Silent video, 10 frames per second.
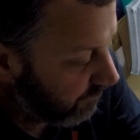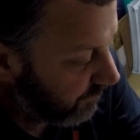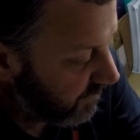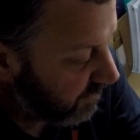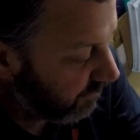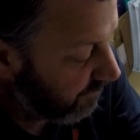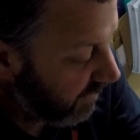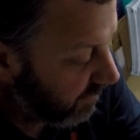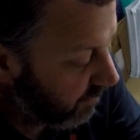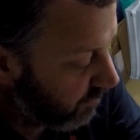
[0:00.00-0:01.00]
So if I
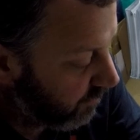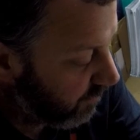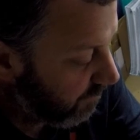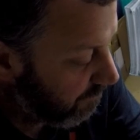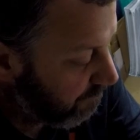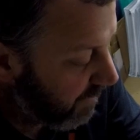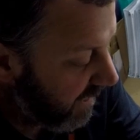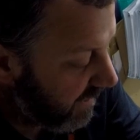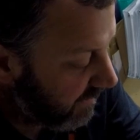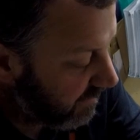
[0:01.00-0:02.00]
go
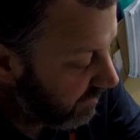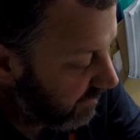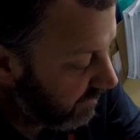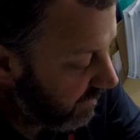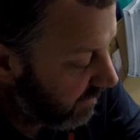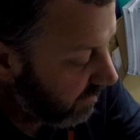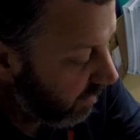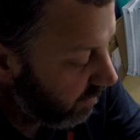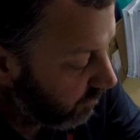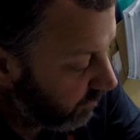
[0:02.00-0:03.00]
back into that
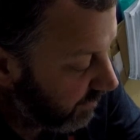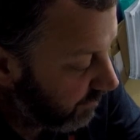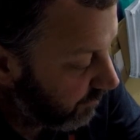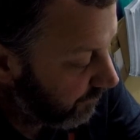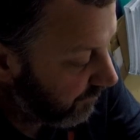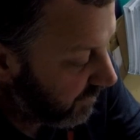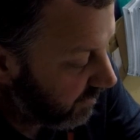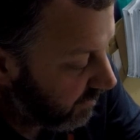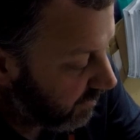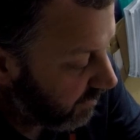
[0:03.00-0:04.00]
cogwheel
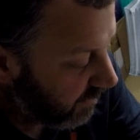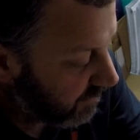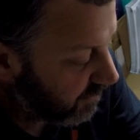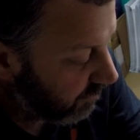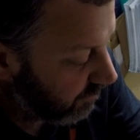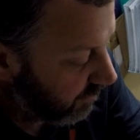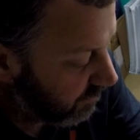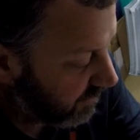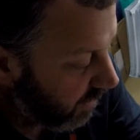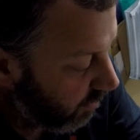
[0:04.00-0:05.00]
and turn
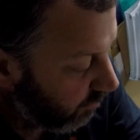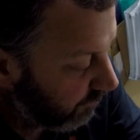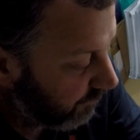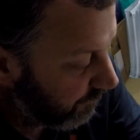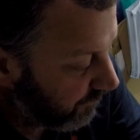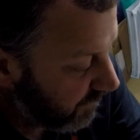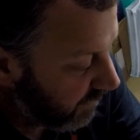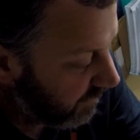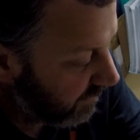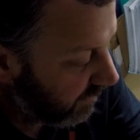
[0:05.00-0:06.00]
those off,
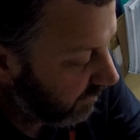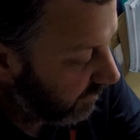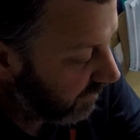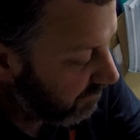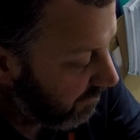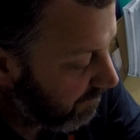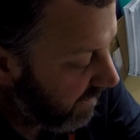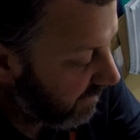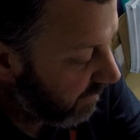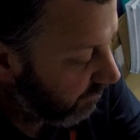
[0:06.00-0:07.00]
and then I click my
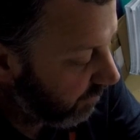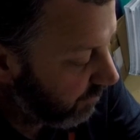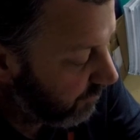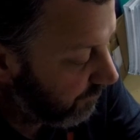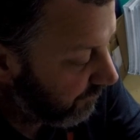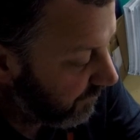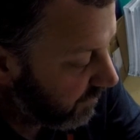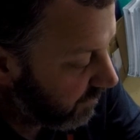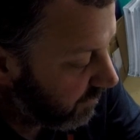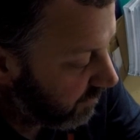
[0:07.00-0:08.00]
back arrow,
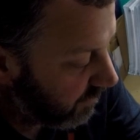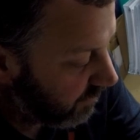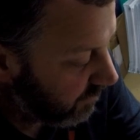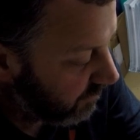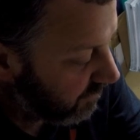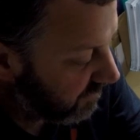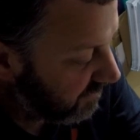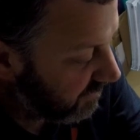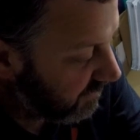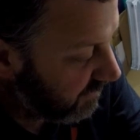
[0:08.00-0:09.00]
you can
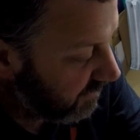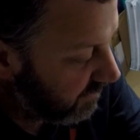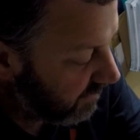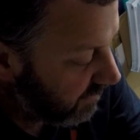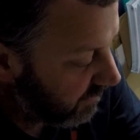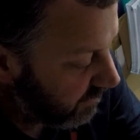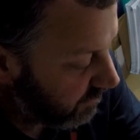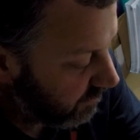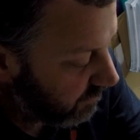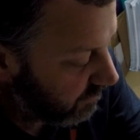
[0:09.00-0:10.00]
see
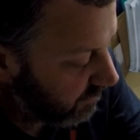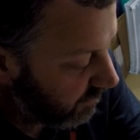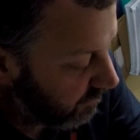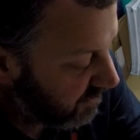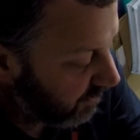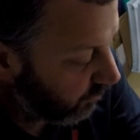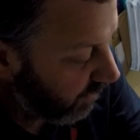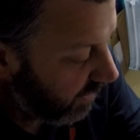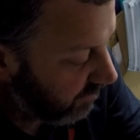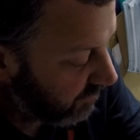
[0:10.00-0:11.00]
those sold
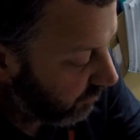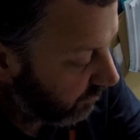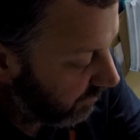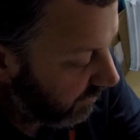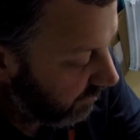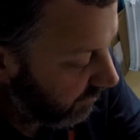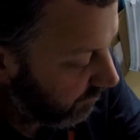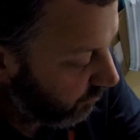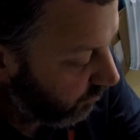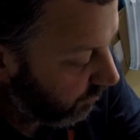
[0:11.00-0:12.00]
items aren't there
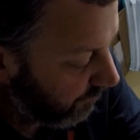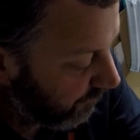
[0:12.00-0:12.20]
anymore.